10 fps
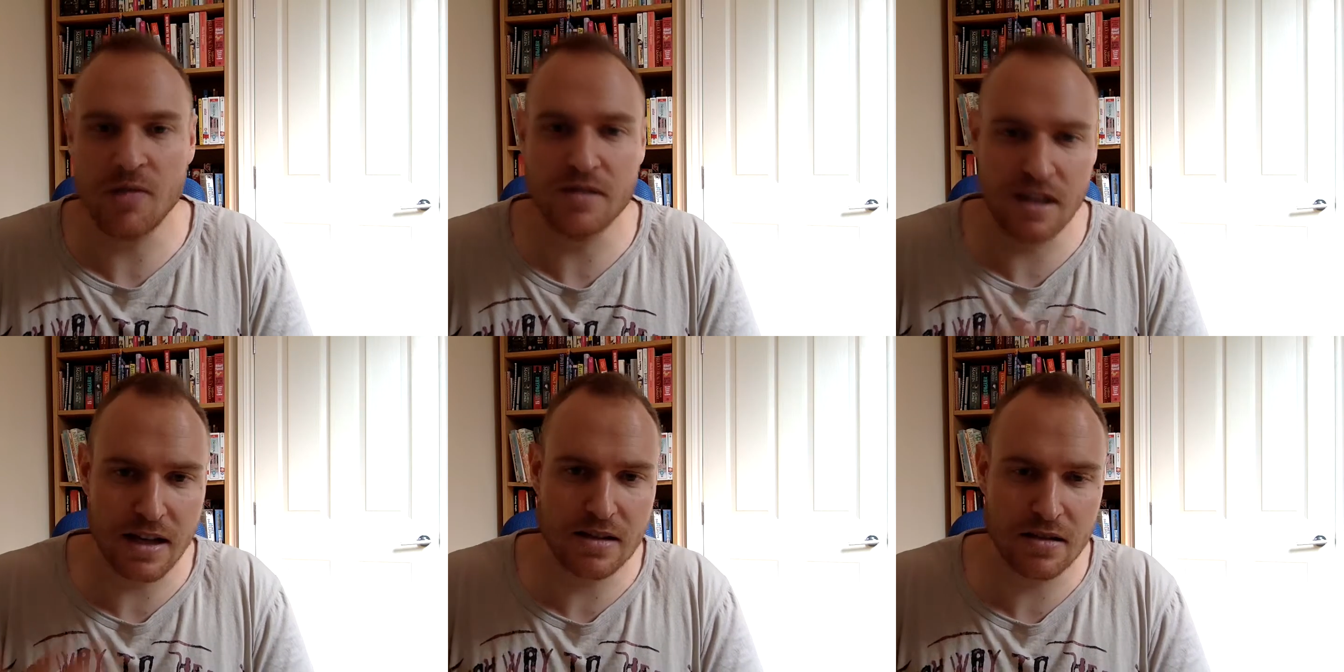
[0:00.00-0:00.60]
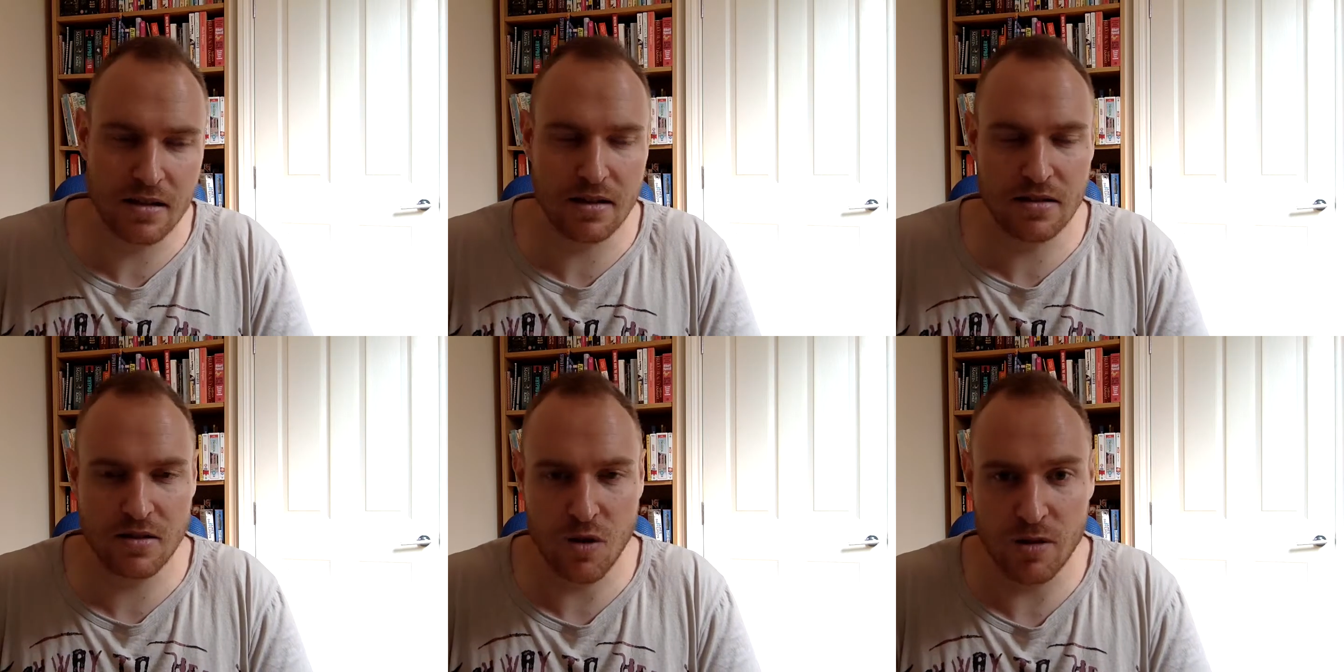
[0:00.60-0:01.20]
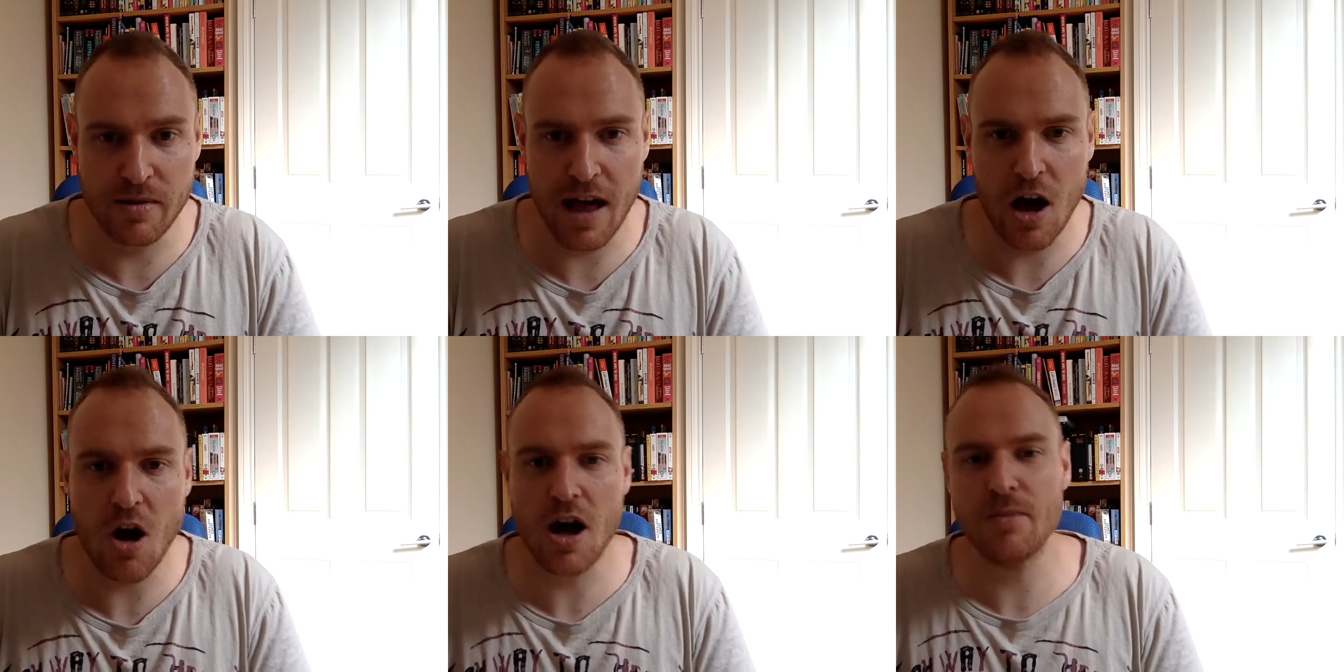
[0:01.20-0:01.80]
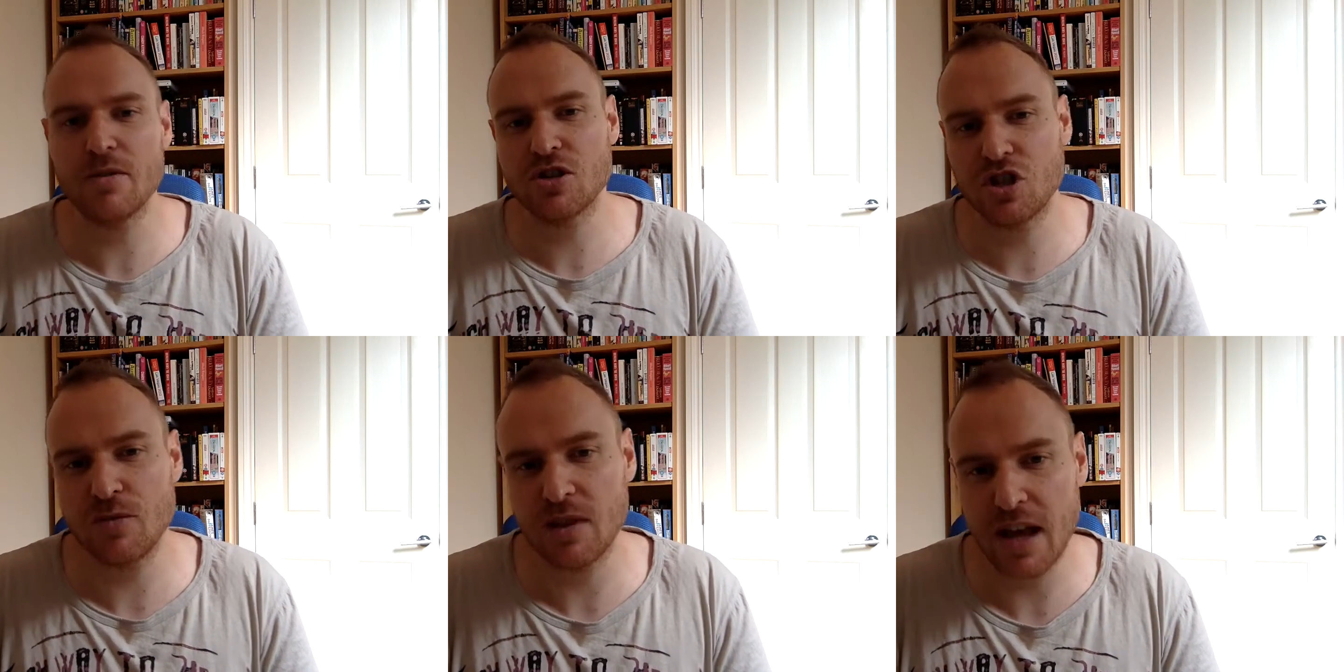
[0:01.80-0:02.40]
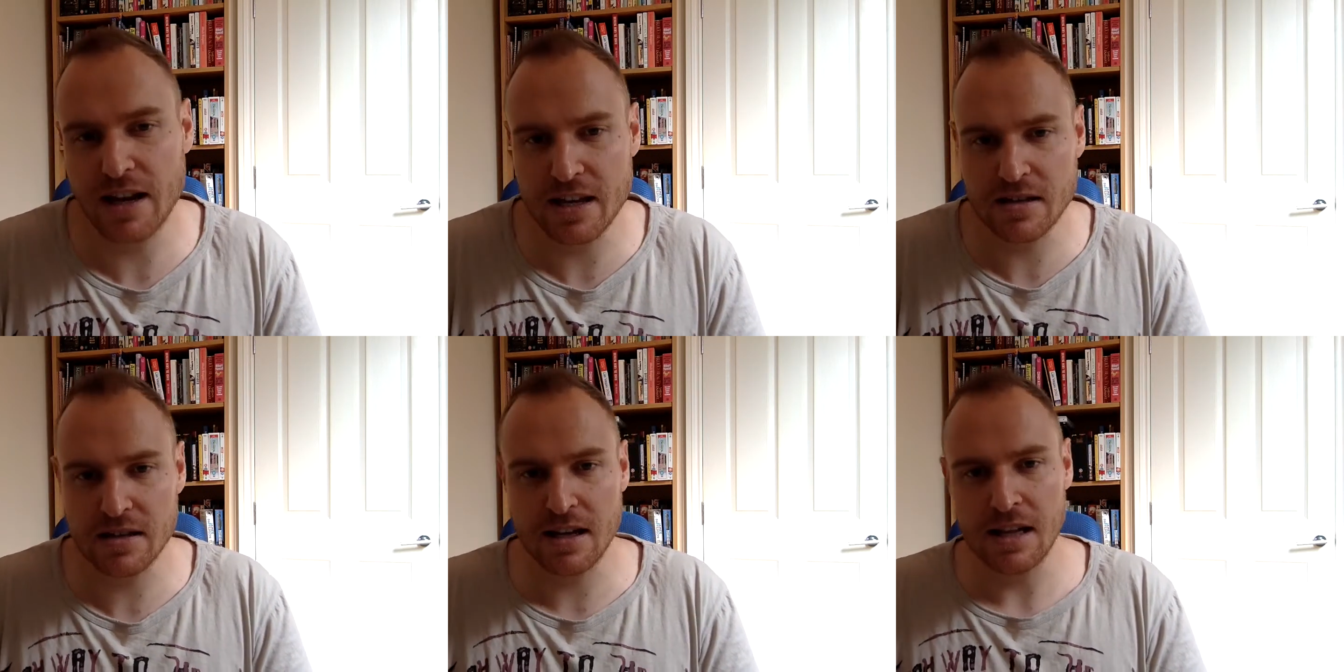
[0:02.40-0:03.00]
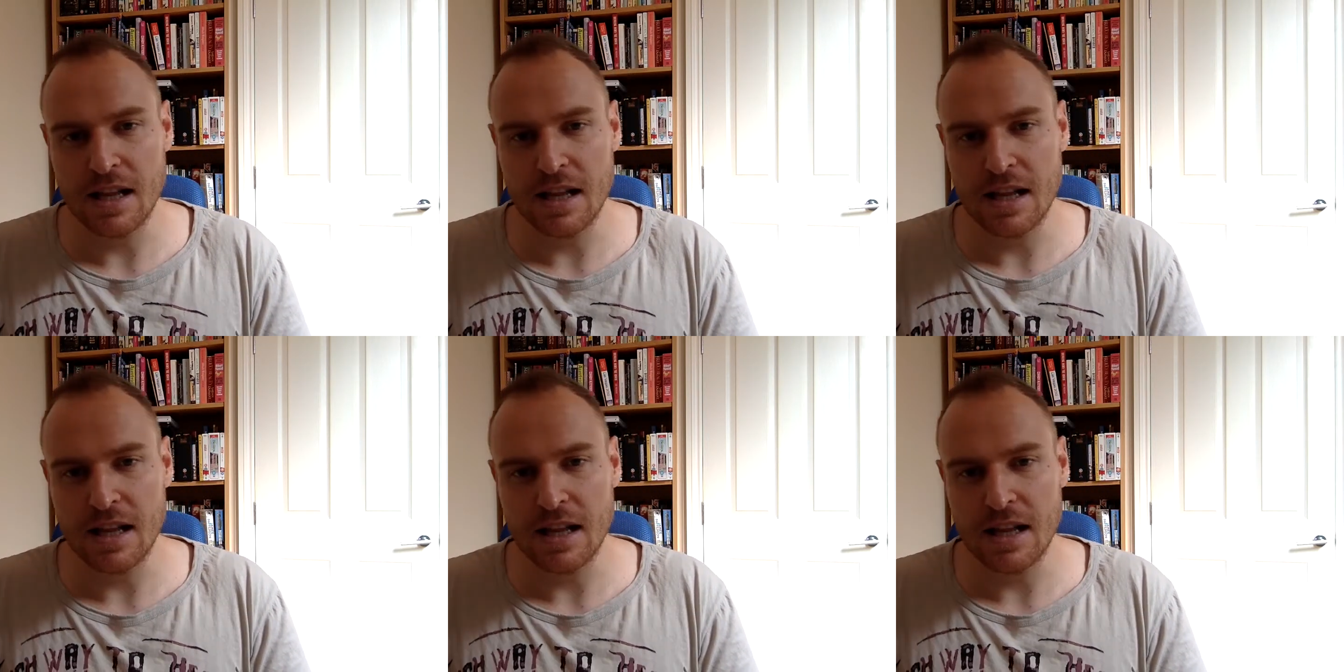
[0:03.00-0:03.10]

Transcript: Obviously, that's not going to be that high, but assuming that is.